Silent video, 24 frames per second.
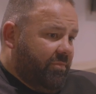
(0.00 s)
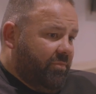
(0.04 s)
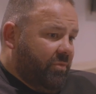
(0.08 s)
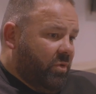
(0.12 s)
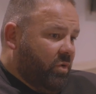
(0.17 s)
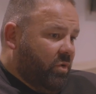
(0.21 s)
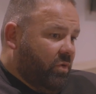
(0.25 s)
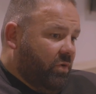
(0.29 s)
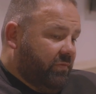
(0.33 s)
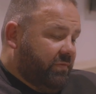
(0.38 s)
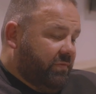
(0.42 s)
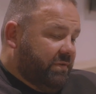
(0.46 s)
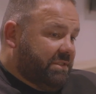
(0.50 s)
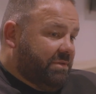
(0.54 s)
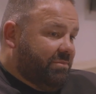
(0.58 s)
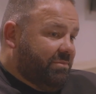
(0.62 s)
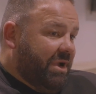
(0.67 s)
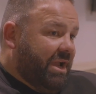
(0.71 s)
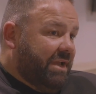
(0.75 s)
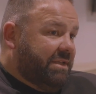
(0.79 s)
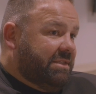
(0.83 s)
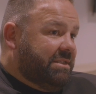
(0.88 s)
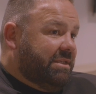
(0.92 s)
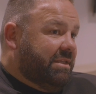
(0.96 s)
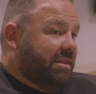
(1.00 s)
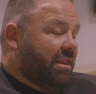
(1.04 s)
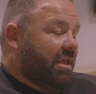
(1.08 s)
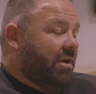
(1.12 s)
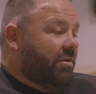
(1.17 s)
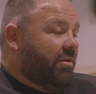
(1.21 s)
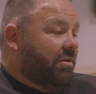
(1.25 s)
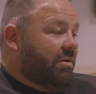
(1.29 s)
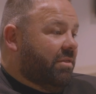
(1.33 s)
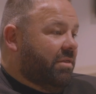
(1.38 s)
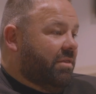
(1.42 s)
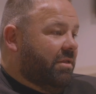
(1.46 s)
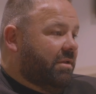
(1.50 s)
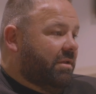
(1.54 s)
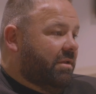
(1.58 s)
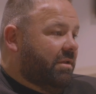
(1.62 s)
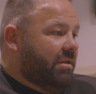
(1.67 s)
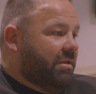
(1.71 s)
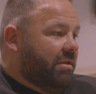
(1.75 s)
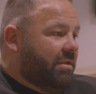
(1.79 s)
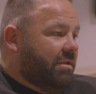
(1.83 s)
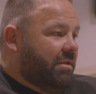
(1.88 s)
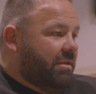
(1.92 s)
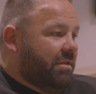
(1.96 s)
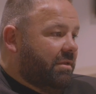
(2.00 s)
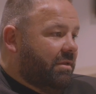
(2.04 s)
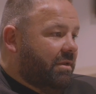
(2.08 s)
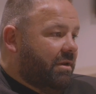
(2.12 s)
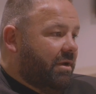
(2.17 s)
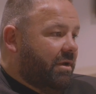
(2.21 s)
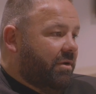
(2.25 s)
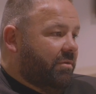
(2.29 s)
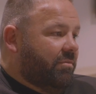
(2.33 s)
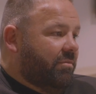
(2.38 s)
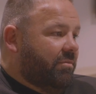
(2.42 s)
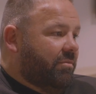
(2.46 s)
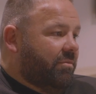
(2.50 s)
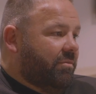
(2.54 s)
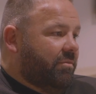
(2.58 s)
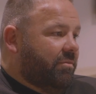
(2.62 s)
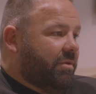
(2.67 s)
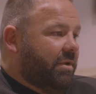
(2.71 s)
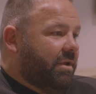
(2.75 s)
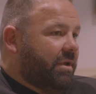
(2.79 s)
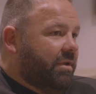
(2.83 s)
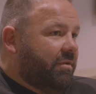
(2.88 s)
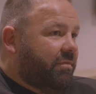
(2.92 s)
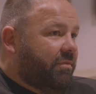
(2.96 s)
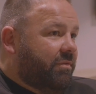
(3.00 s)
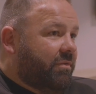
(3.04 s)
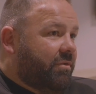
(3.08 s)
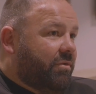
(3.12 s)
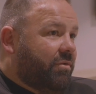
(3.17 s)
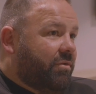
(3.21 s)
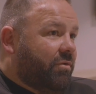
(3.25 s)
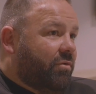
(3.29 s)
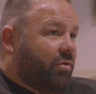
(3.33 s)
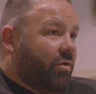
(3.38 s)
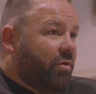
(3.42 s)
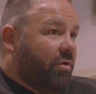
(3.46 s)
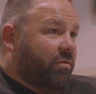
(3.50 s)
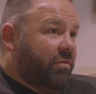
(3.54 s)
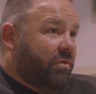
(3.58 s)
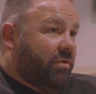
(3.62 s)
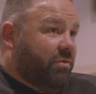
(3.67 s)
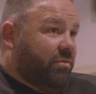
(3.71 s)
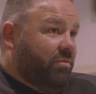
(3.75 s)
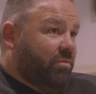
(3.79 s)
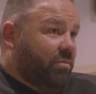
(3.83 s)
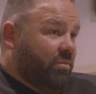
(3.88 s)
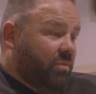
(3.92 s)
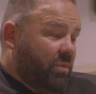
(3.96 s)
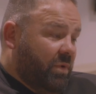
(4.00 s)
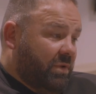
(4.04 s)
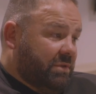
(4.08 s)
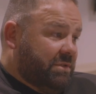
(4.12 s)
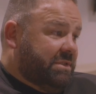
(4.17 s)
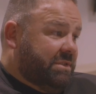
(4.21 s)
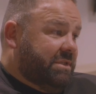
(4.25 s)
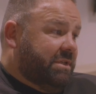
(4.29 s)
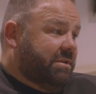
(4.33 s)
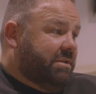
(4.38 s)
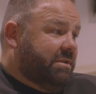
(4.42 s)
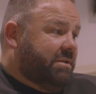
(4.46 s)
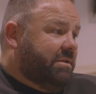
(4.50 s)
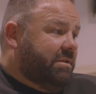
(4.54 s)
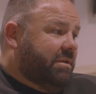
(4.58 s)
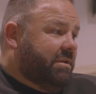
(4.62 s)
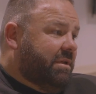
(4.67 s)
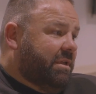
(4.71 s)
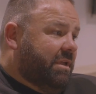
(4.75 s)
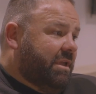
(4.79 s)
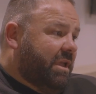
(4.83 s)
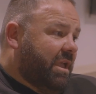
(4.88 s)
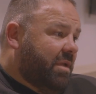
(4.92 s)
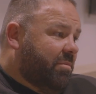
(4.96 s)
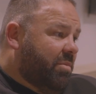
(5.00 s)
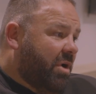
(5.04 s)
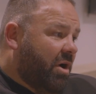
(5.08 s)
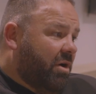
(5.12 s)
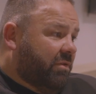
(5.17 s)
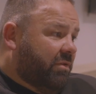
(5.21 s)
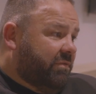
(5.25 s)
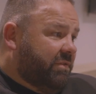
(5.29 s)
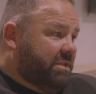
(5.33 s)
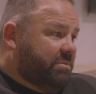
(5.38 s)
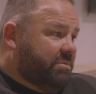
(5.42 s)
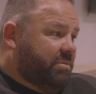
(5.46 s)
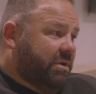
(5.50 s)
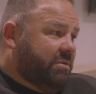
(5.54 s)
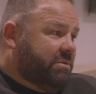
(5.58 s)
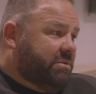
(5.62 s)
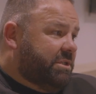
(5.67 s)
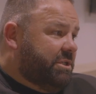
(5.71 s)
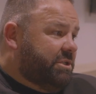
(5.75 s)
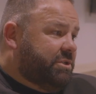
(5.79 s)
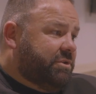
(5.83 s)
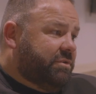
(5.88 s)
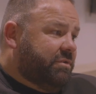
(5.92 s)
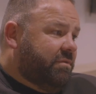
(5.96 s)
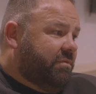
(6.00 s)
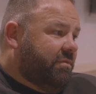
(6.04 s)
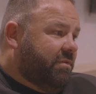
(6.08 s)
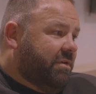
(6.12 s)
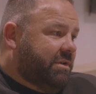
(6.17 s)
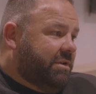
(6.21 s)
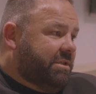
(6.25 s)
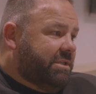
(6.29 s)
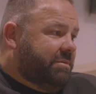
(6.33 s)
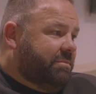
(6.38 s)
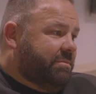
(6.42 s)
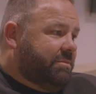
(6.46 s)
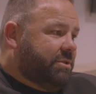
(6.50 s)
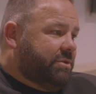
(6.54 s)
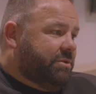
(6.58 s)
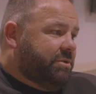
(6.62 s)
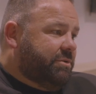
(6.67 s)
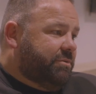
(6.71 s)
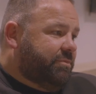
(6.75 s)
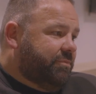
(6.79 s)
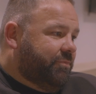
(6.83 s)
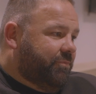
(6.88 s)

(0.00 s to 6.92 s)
Crawford's amazing though, and I think, you know, if Crawford wants to keep hold of his belts, he shouldn't fight Tim Tszyu.